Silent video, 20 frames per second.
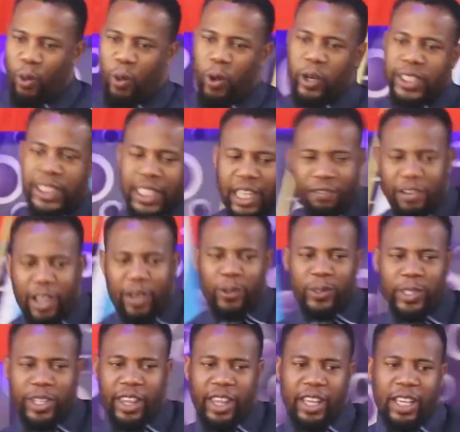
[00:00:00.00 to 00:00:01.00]
whatever you
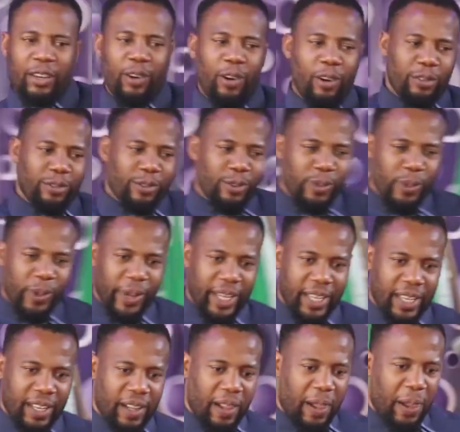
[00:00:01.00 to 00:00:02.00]
think of doing,
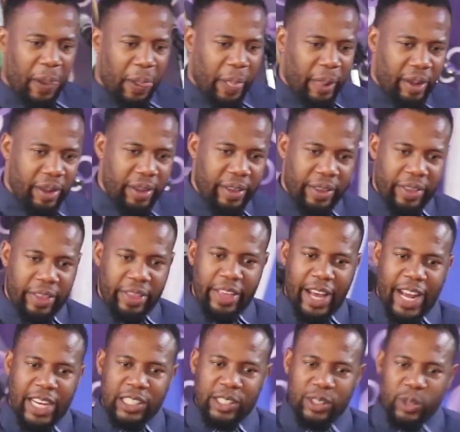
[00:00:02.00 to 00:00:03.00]

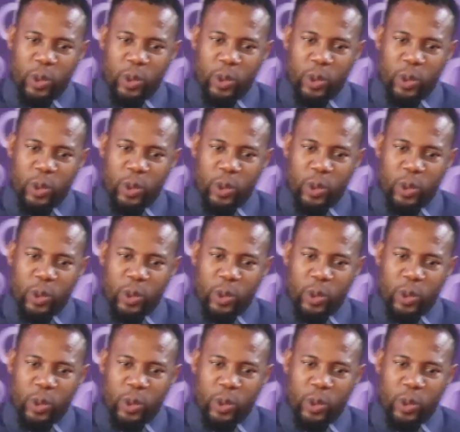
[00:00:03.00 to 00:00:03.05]
that